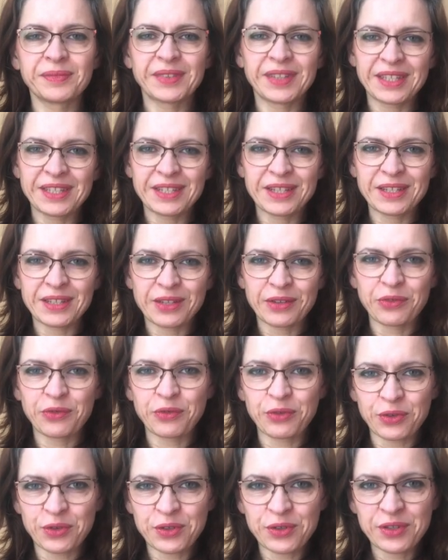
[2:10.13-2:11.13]
This is a
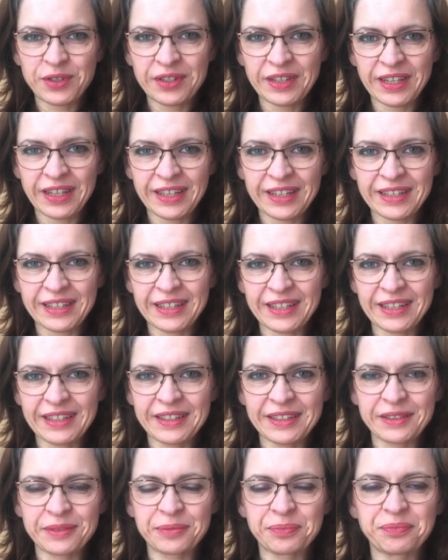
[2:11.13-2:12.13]
first
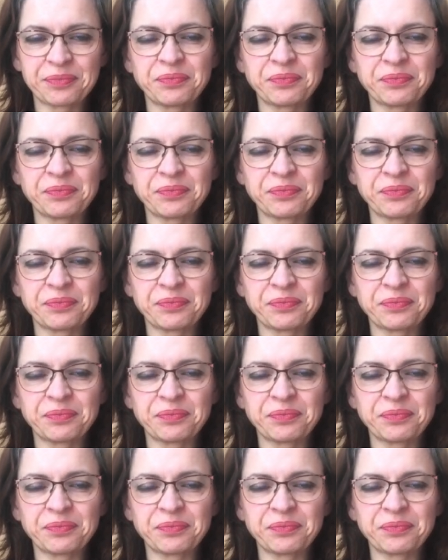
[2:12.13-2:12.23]
technique.